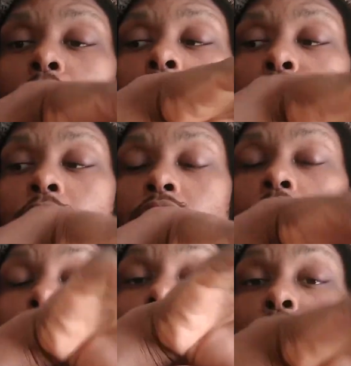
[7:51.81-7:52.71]
up and picks
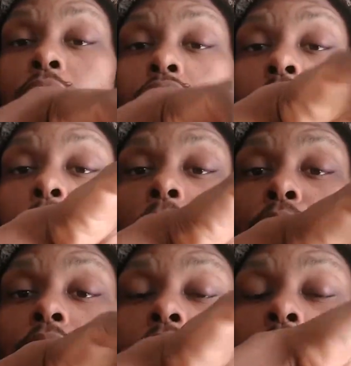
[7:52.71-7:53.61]
up and picks up
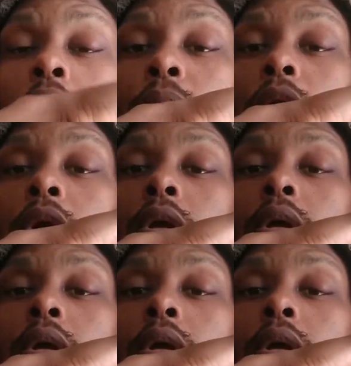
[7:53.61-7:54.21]
and picks up.